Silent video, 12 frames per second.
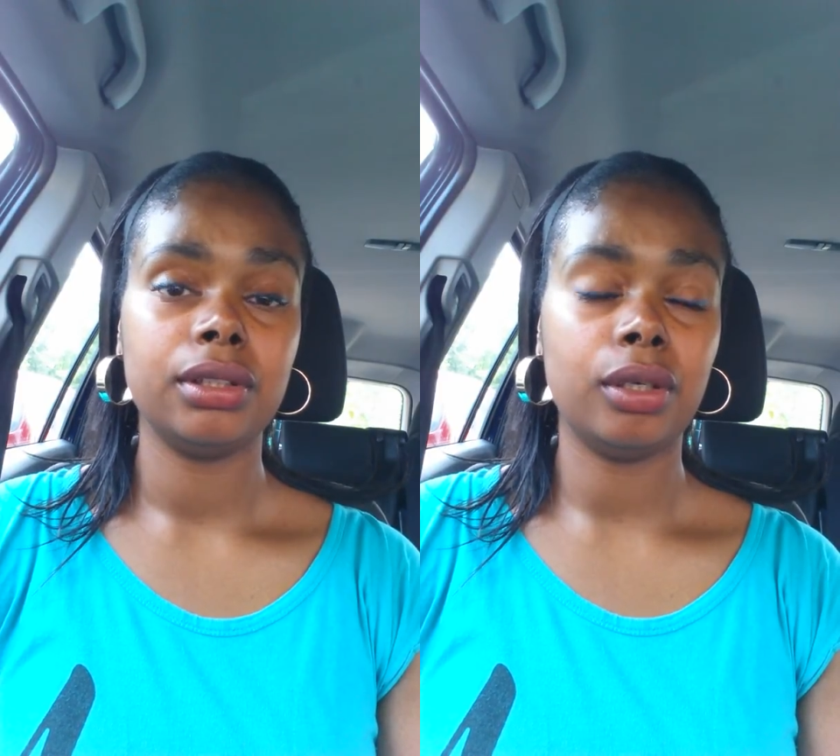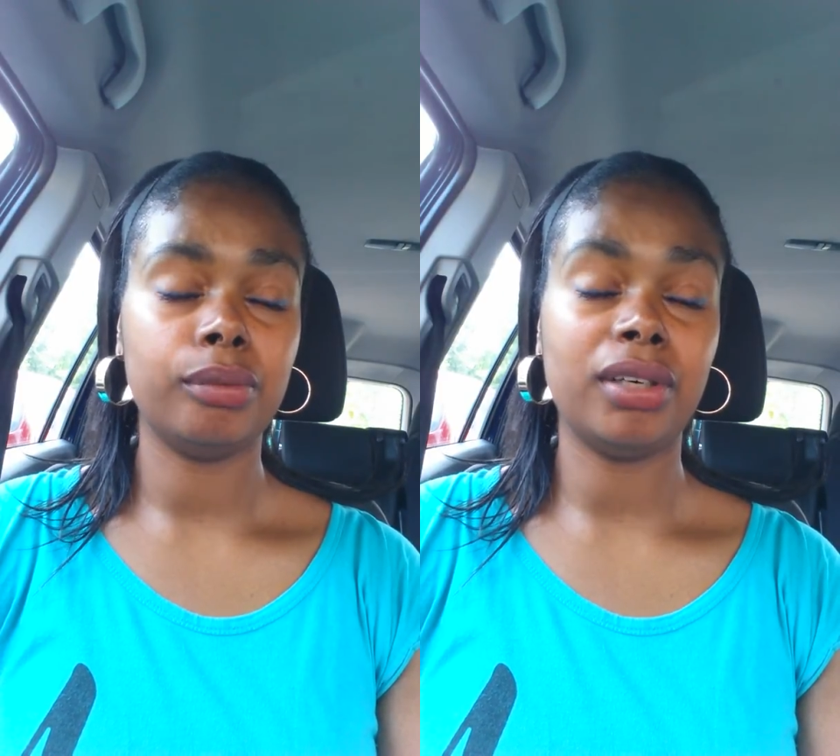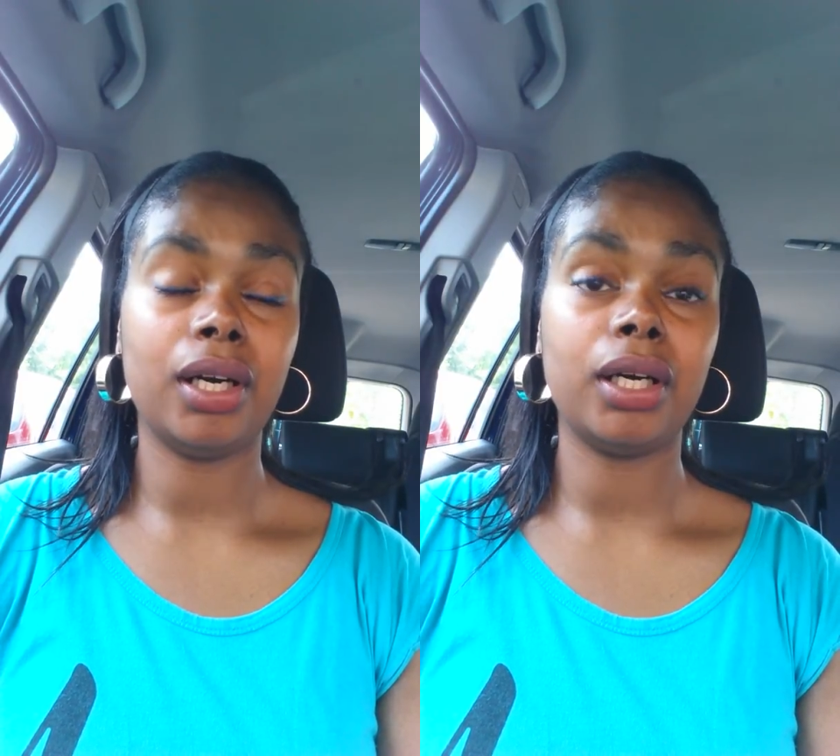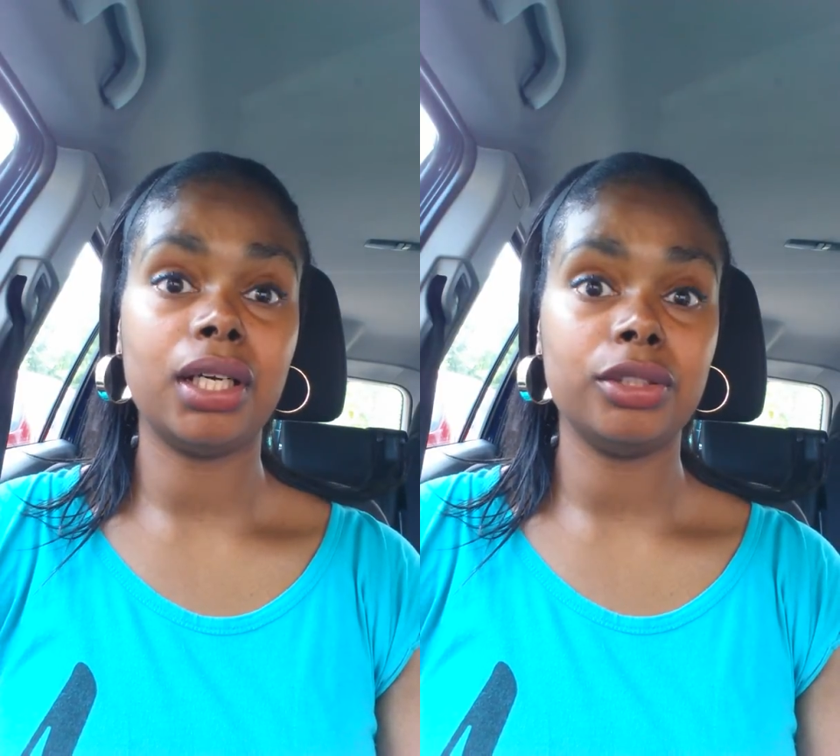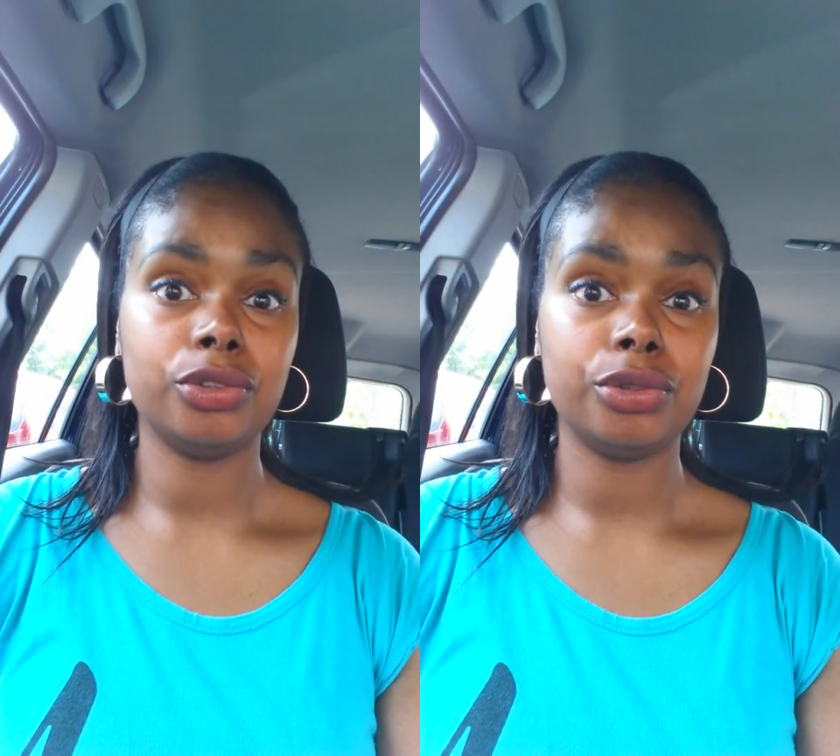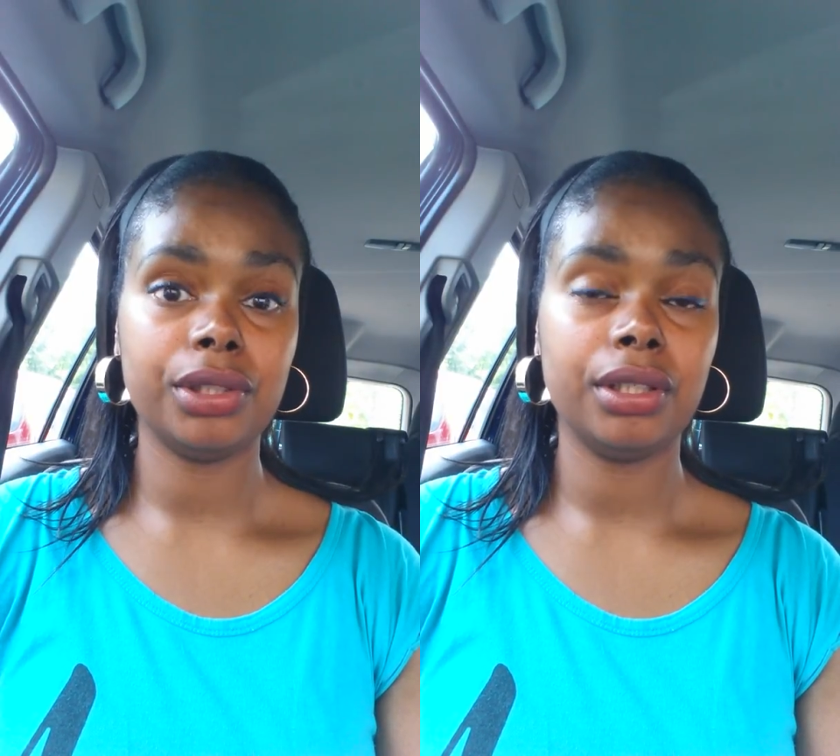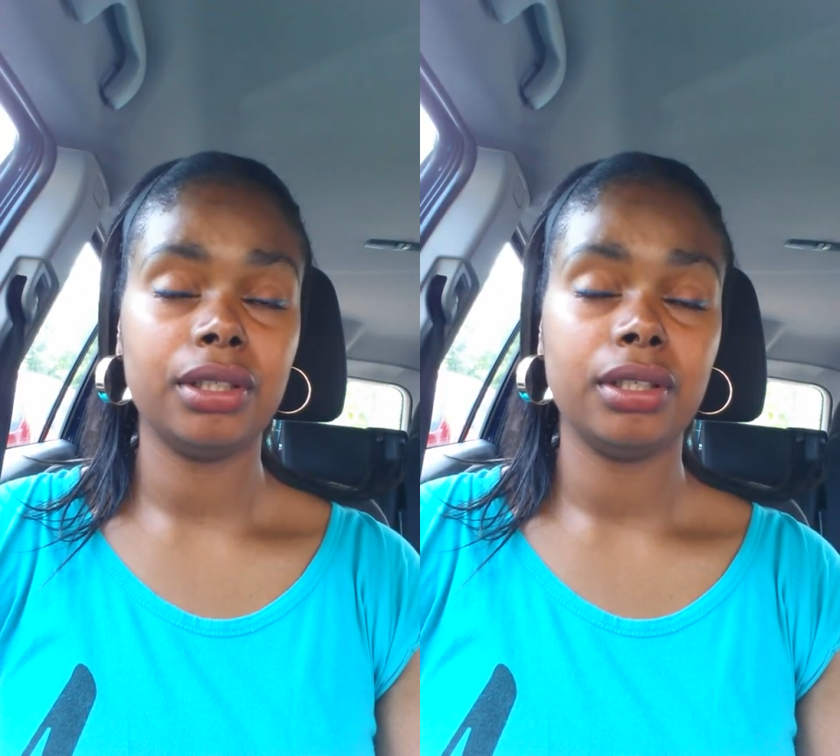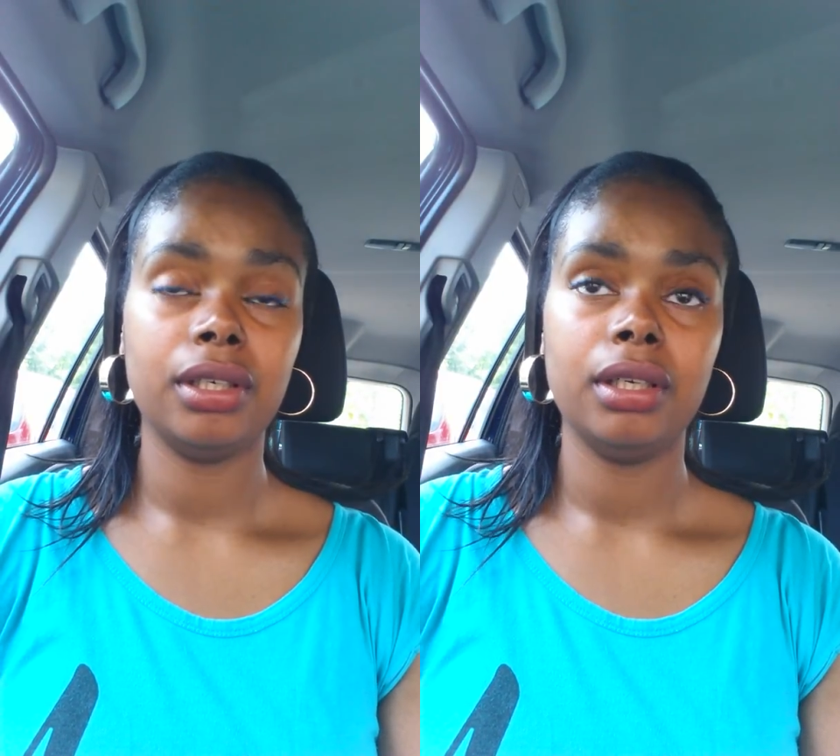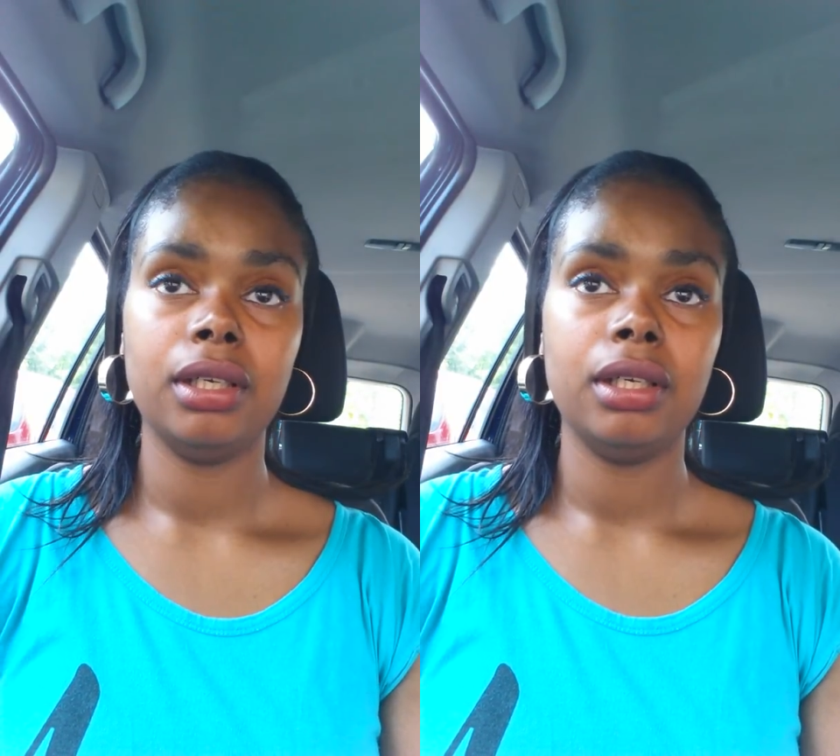of our country.
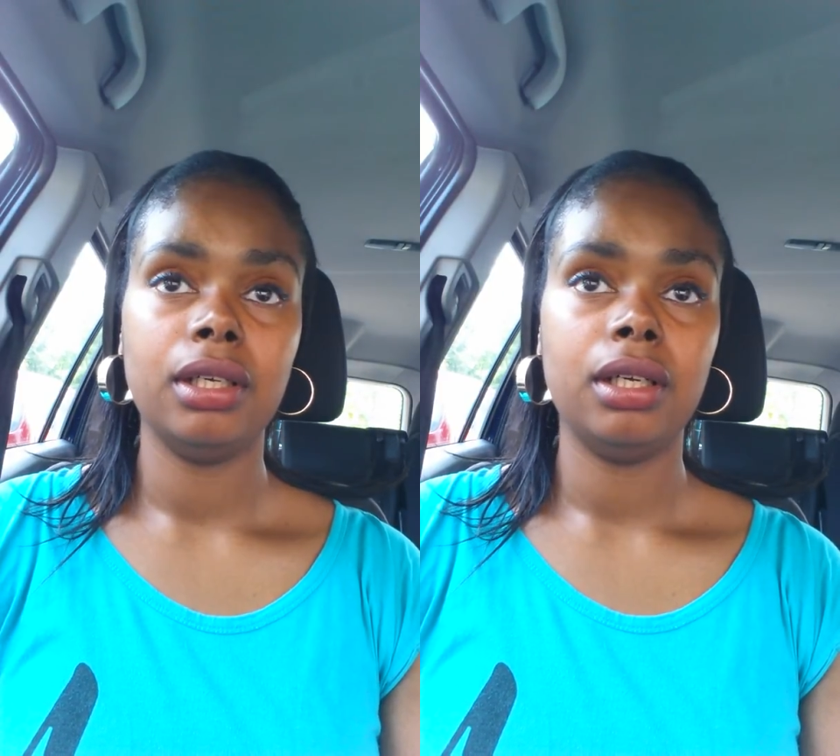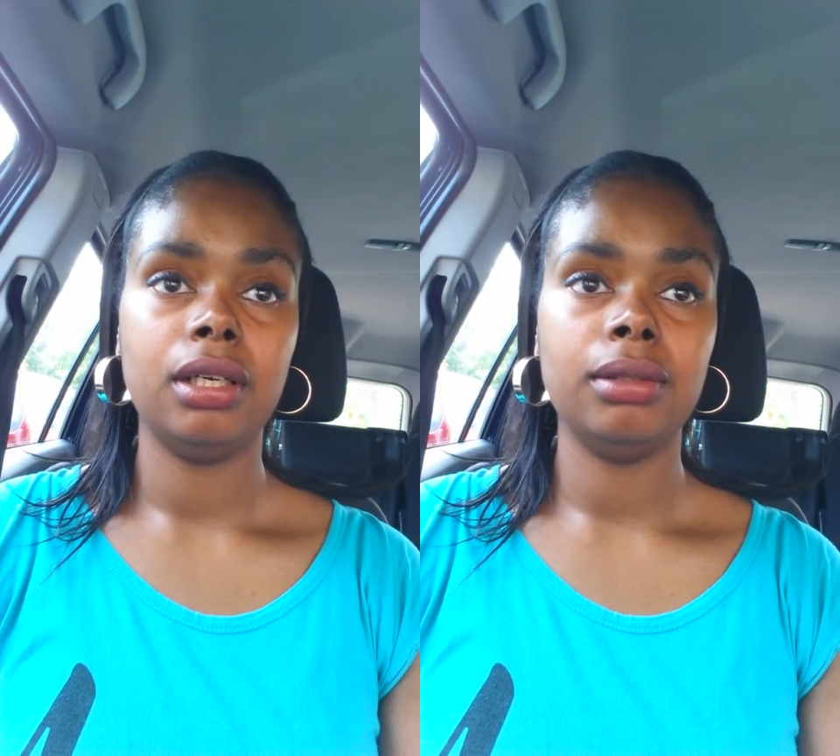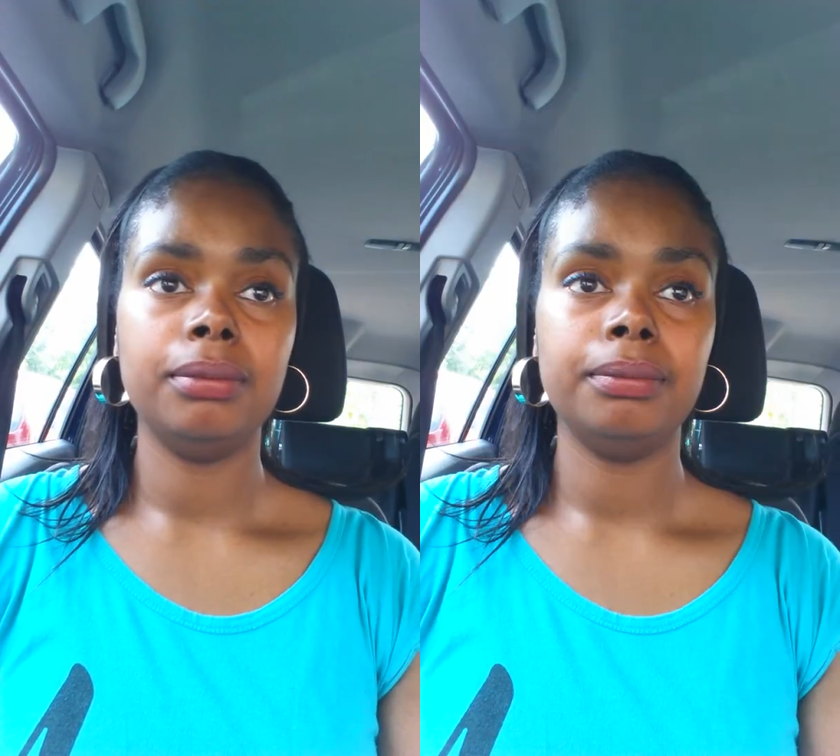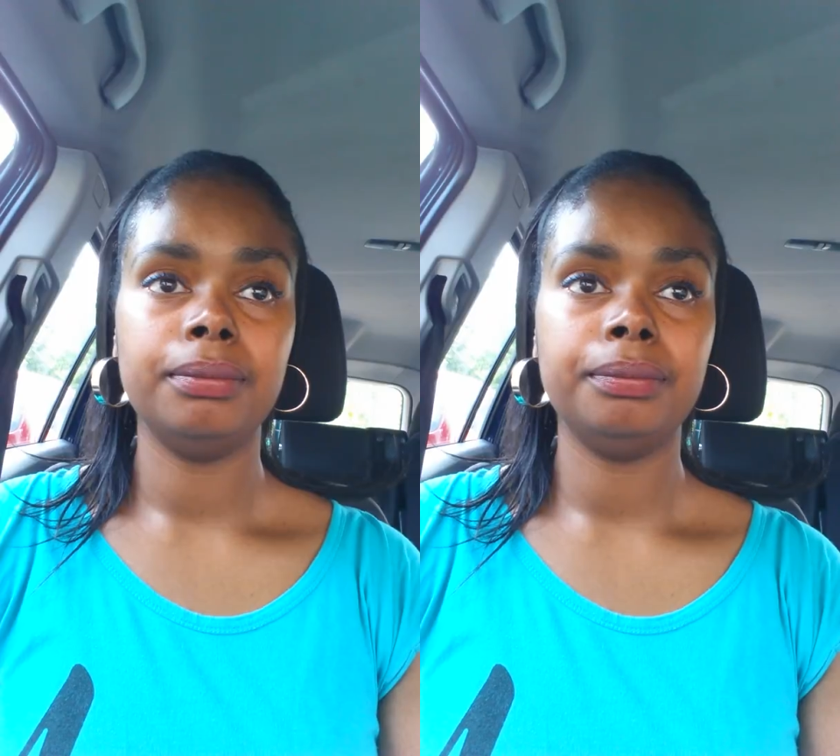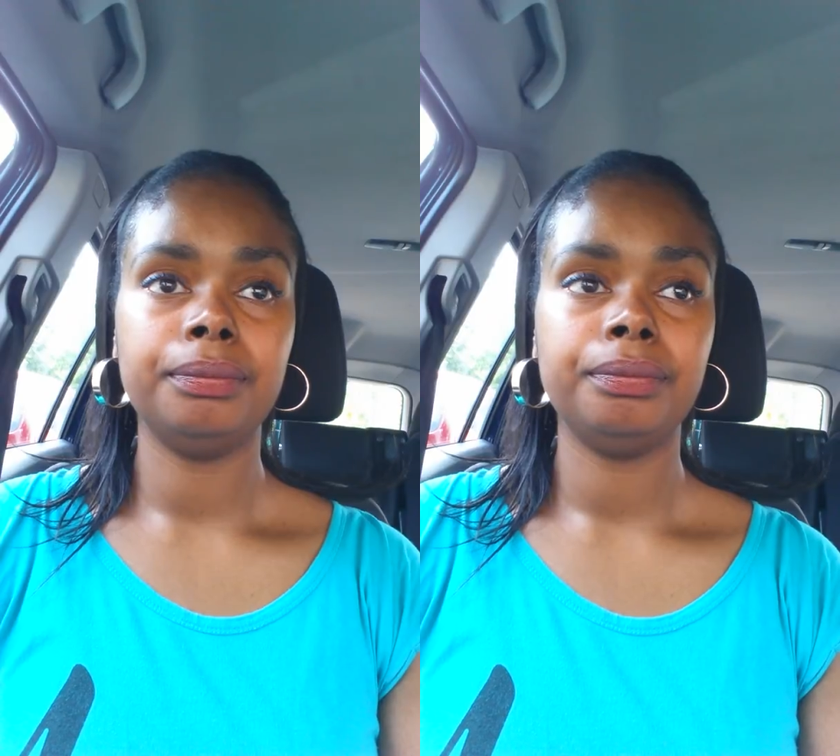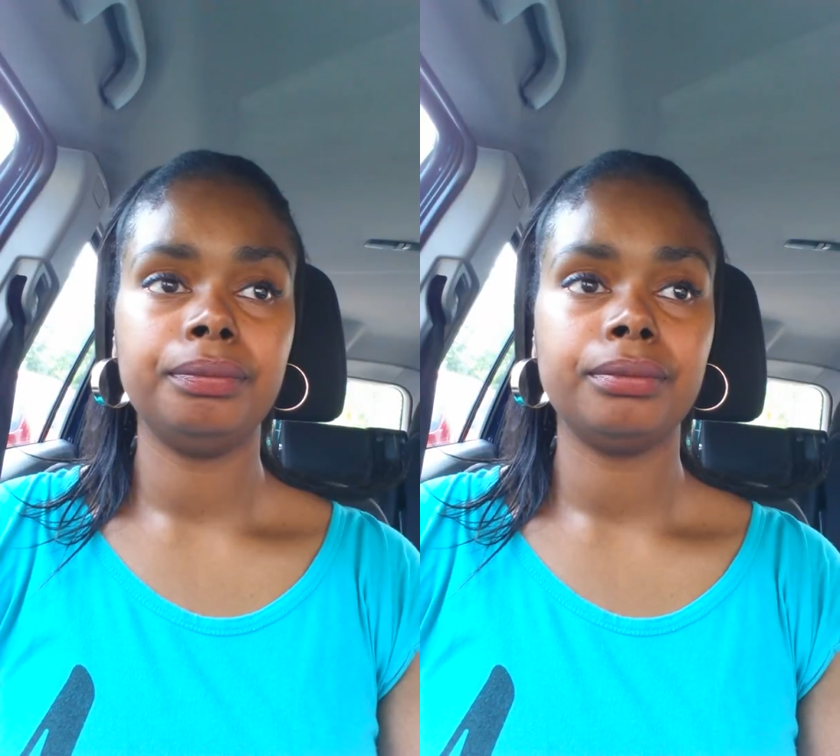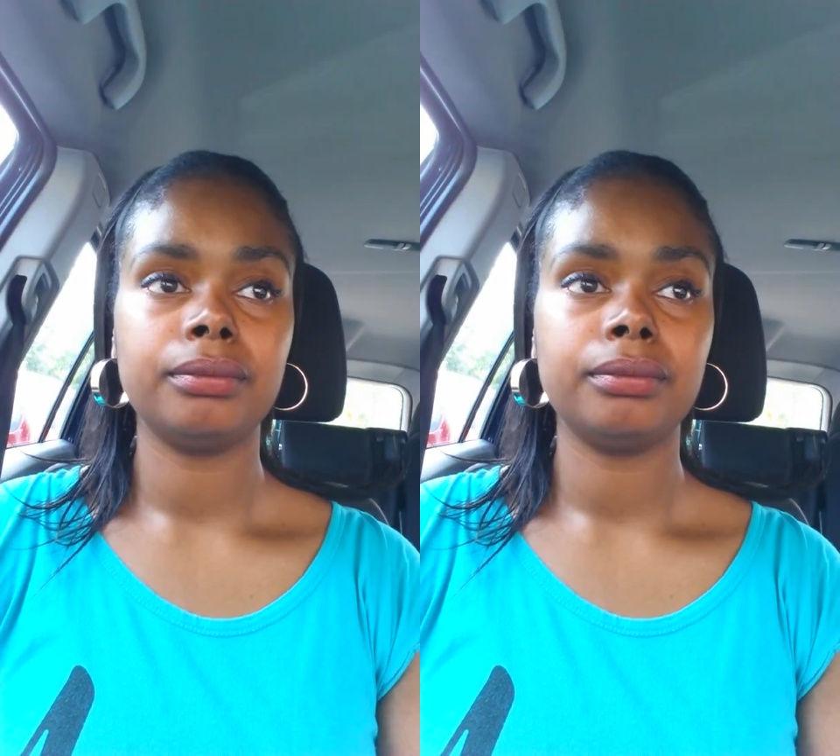Yeah, and